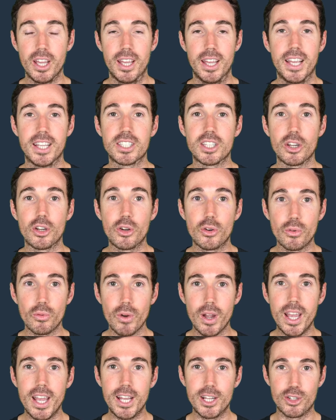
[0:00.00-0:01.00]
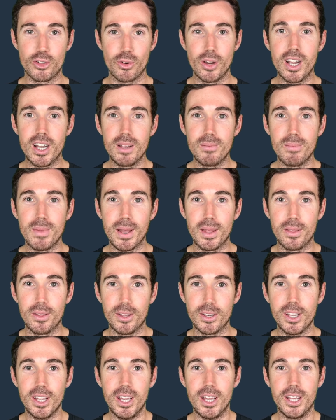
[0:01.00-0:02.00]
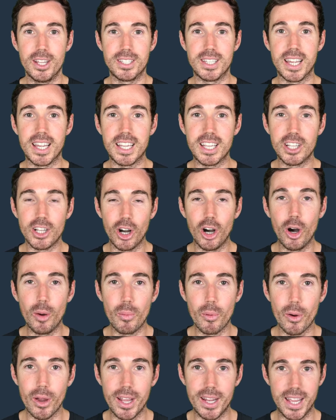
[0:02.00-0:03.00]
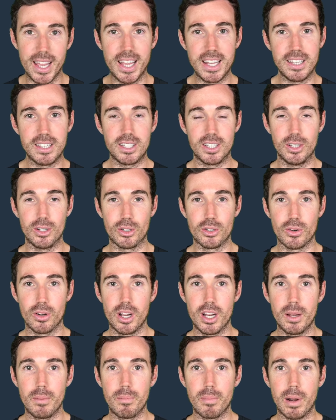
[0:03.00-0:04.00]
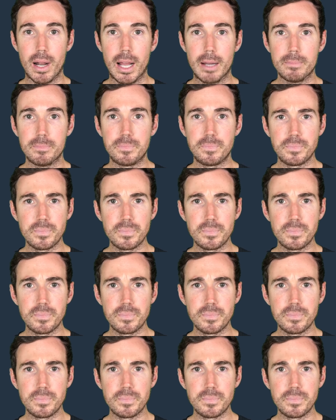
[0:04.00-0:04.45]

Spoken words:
It's a great training method to incorporate into your training plan.